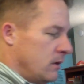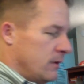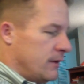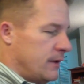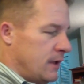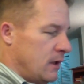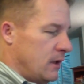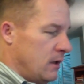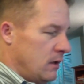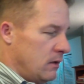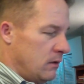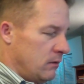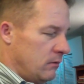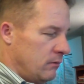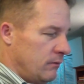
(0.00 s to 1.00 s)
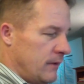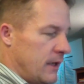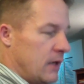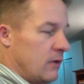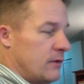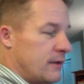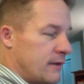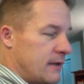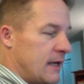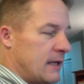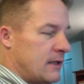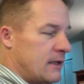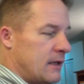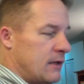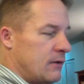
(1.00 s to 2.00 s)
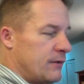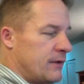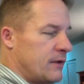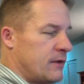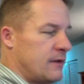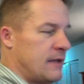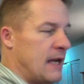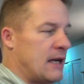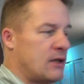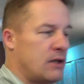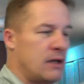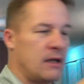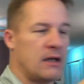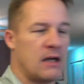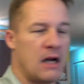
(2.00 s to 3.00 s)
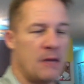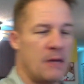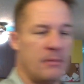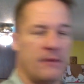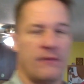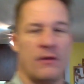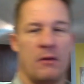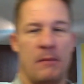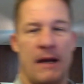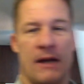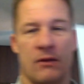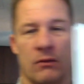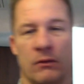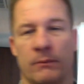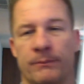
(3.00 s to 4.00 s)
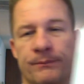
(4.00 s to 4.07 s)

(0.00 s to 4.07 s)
So here's the sex signals. This is actually a copy for the manual,